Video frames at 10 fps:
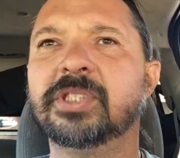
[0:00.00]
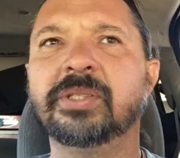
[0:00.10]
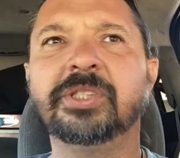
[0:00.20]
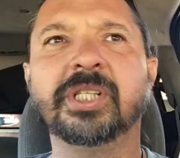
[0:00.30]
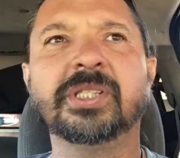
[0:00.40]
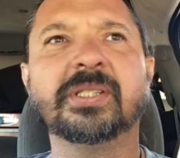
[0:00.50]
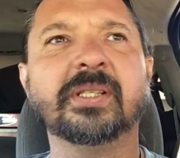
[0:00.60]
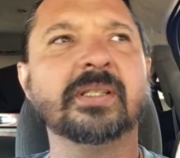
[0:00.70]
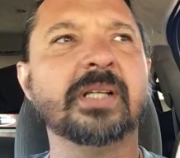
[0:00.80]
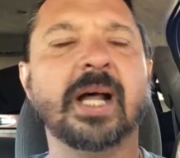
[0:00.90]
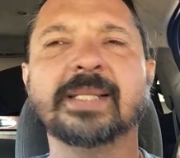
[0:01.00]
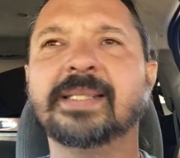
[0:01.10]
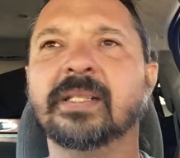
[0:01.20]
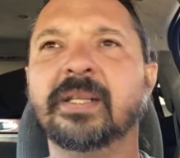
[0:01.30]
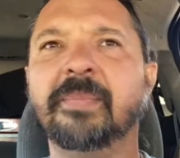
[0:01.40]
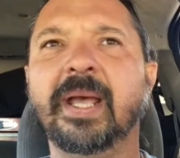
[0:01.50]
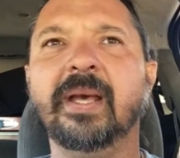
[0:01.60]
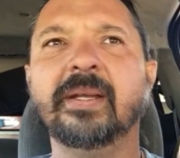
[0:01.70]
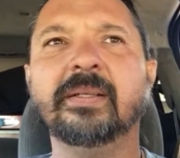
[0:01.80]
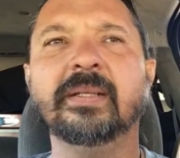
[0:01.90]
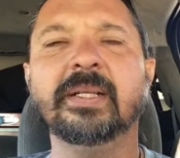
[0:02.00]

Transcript: She was just constantly mad.